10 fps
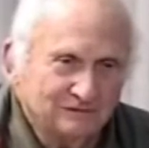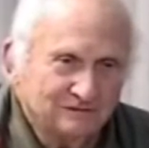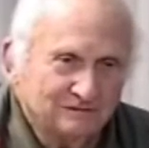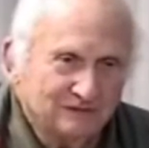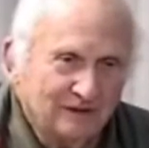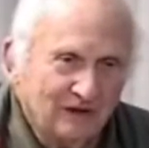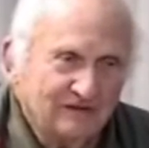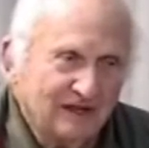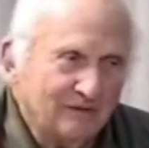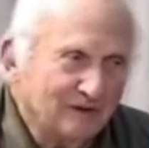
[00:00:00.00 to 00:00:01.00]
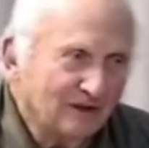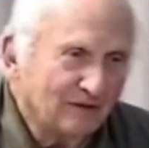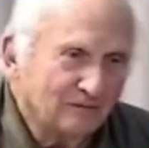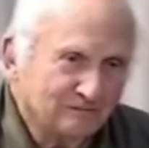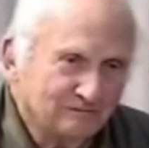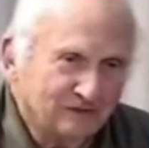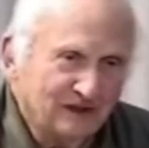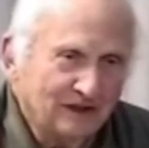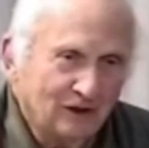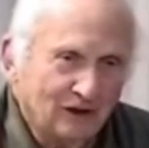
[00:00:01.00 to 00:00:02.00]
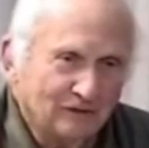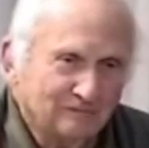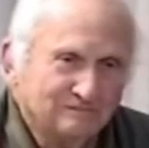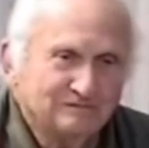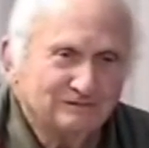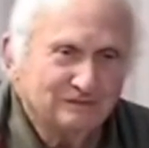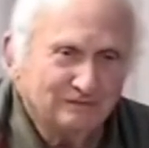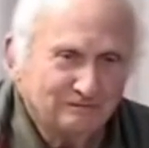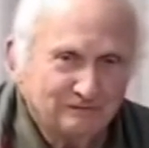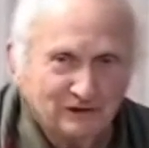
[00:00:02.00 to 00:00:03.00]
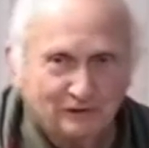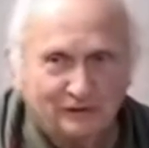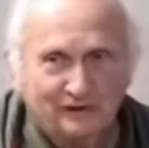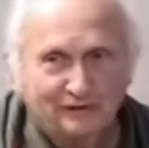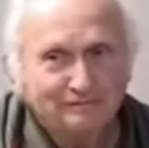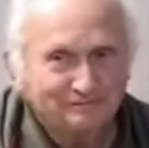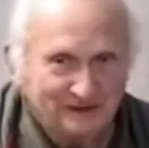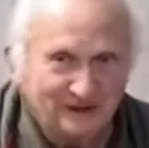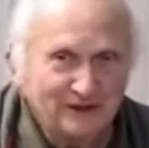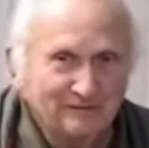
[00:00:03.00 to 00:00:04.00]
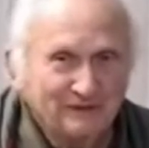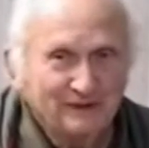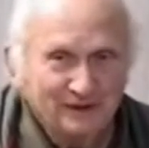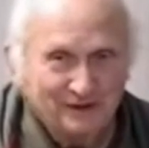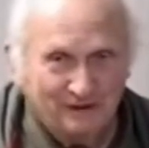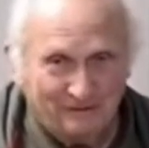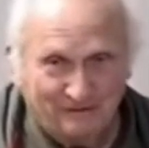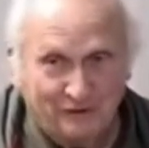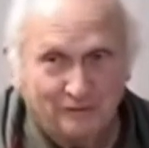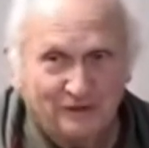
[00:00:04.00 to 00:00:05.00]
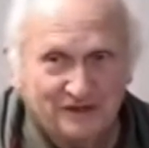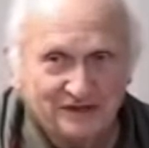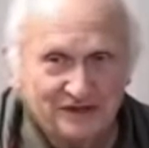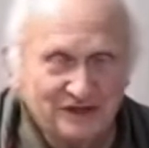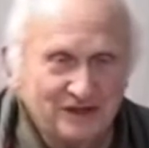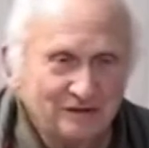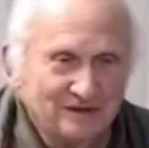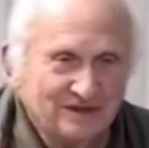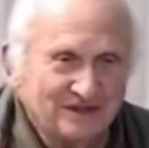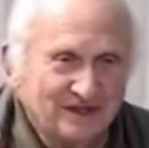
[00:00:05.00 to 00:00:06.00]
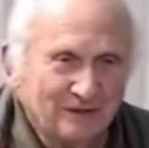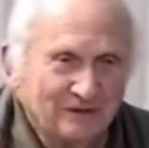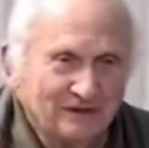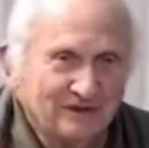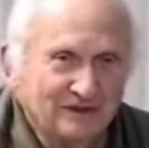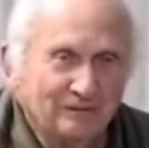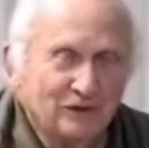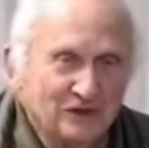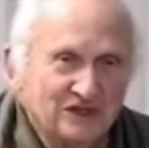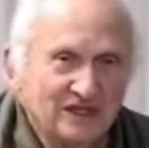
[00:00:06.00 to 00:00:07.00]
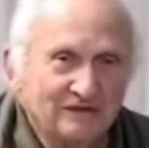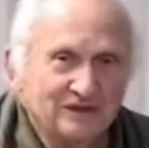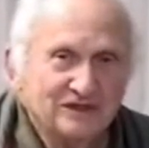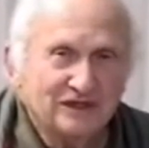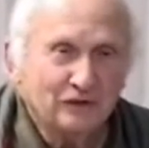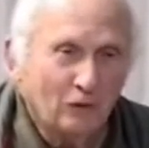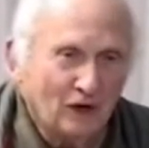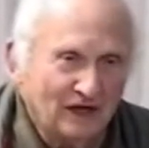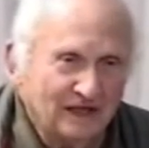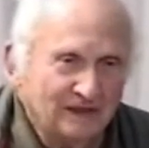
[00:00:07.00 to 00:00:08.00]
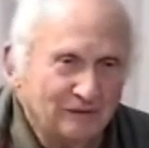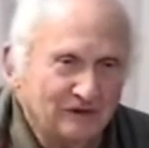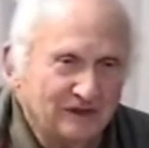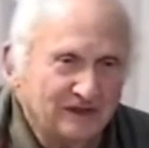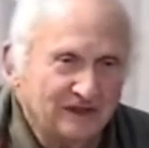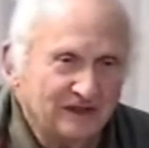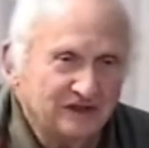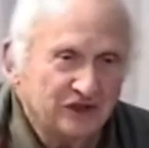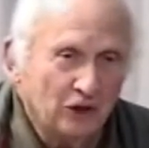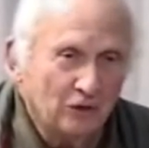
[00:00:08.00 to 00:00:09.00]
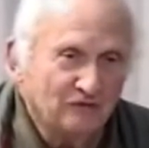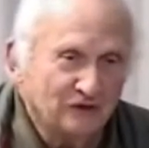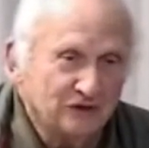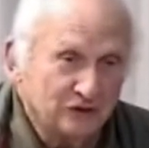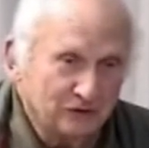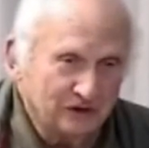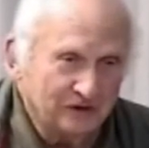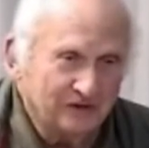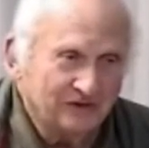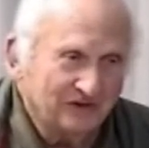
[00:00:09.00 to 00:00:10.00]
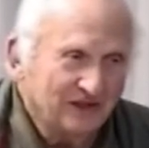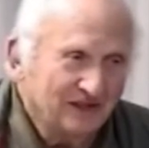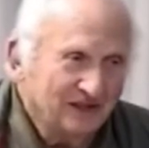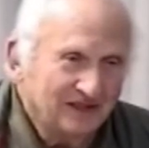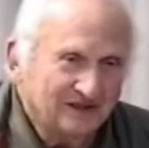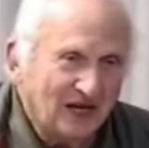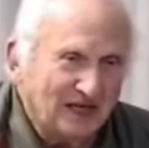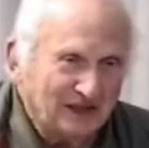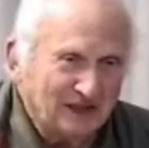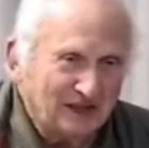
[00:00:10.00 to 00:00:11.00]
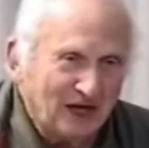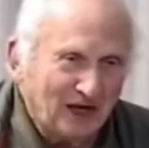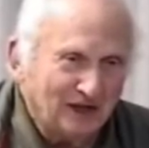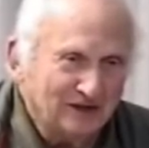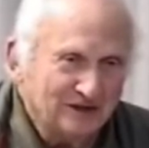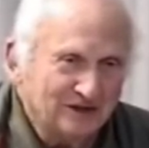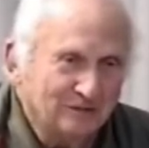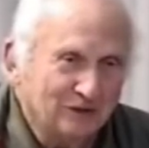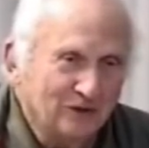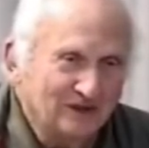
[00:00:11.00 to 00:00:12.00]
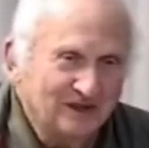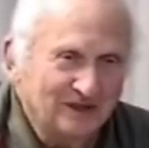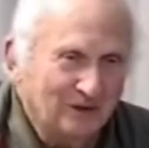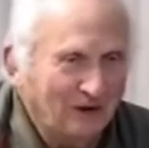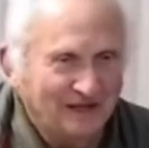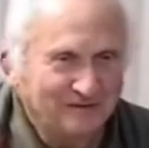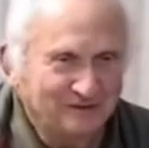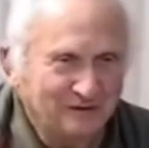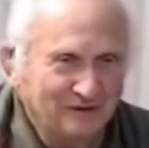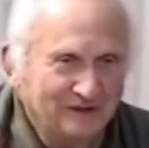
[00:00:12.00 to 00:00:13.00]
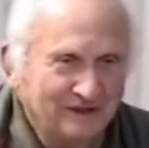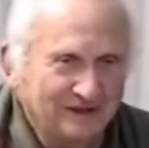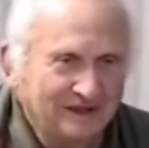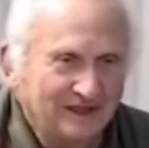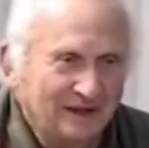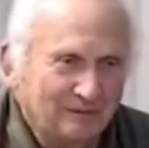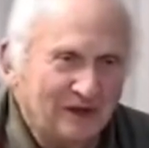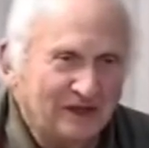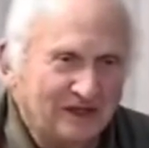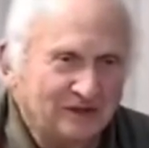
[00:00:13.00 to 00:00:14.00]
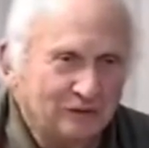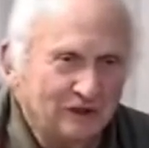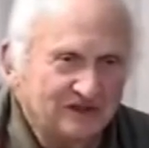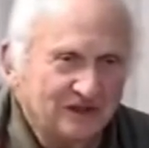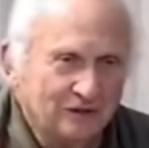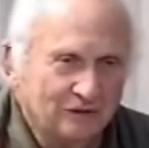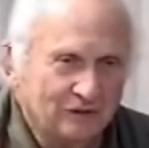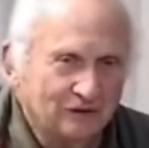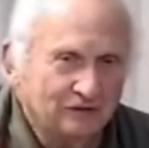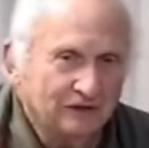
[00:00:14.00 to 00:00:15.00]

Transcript: My wife came with a pretty long career in the food business. She was uh, with Napua Stevens in Hawaii, where they did a show for two years, dining in the islands. Napua did Hawaiian food, and Perry did the rest of the world.